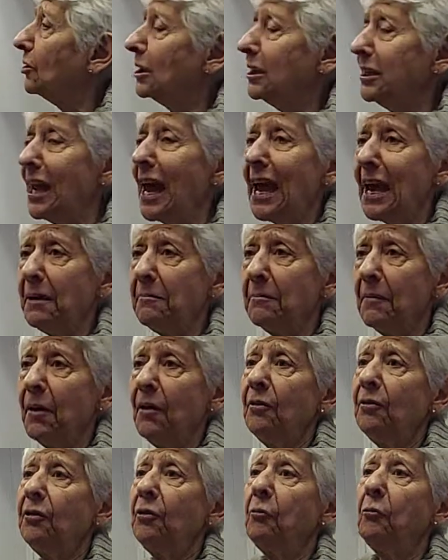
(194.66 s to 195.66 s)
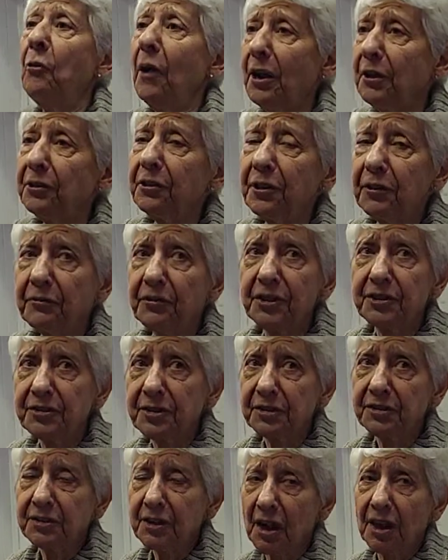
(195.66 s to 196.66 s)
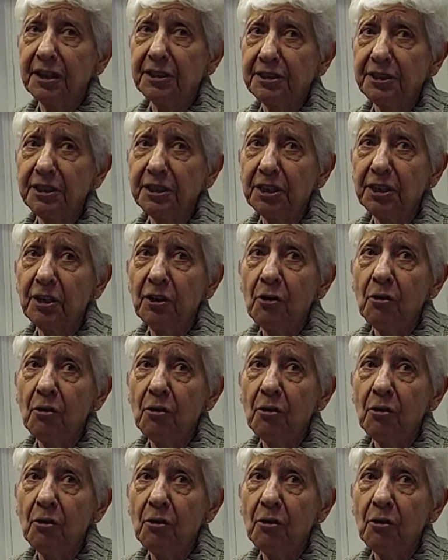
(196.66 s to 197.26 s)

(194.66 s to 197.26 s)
claim the wealth of the society